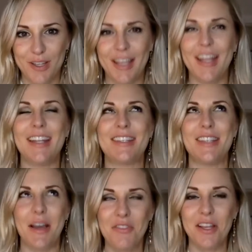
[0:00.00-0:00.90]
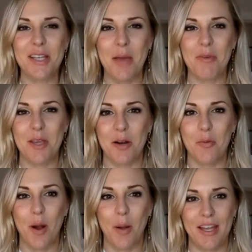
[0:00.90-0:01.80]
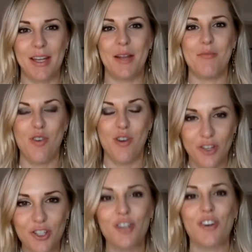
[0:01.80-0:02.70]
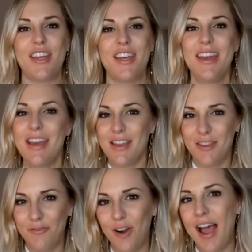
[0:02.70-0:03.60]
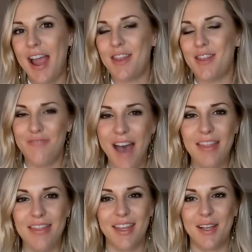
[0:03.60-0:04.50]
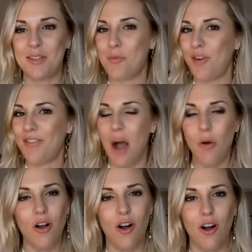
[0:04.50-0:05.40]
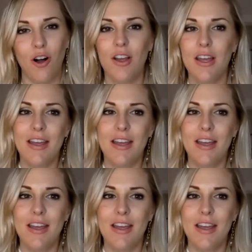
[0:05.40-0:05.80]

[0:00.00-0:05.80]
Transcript: It's definitely a time of year we're probably eating more of the sugary, the fried, the fat things, more of the alcohol,